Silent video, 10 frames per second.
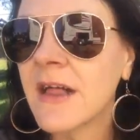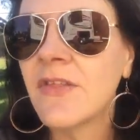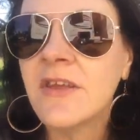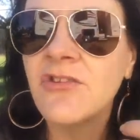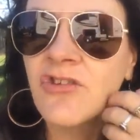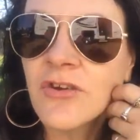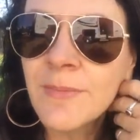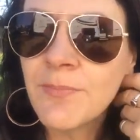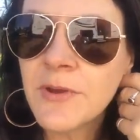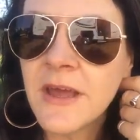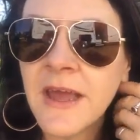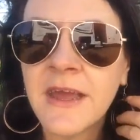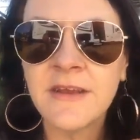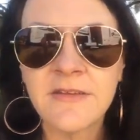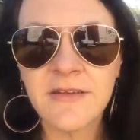the trip
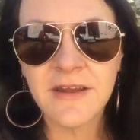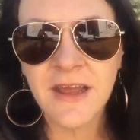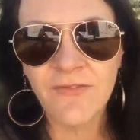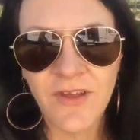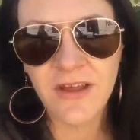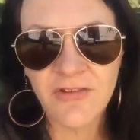and leaving